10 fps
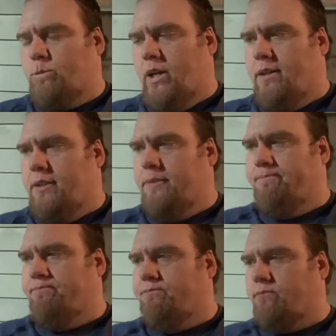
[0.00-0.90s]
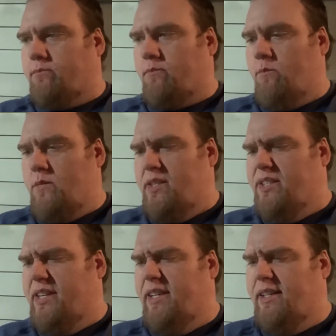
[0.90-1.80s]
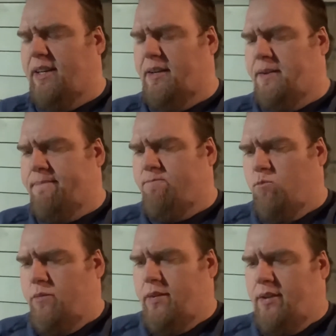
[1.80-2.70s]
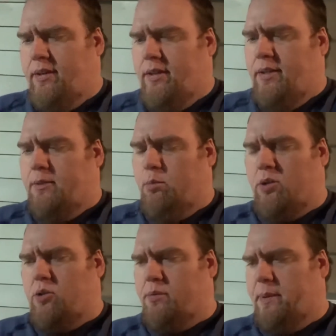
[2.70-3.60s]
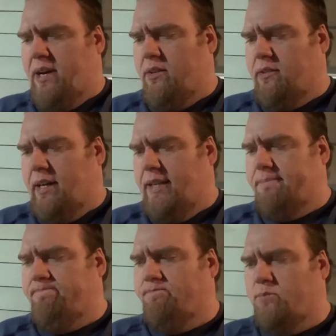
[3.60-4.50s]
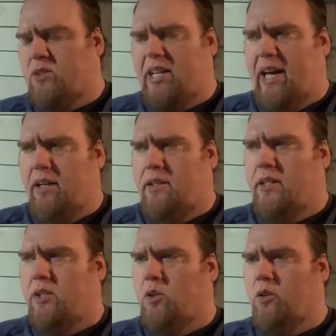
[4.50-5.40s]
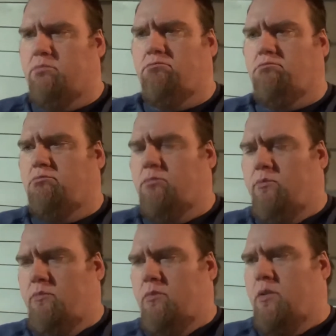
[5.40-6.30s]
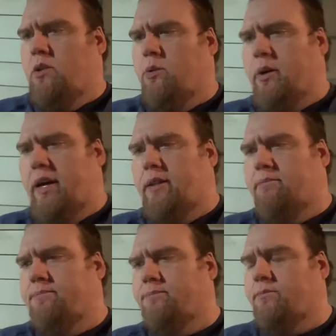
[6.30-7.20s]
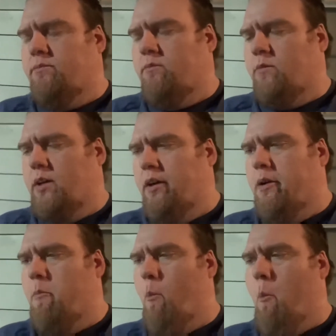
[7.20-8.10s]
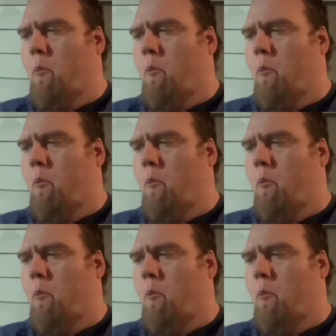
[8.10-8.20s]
Um, she did a Brussels spout like salad deal. We had um,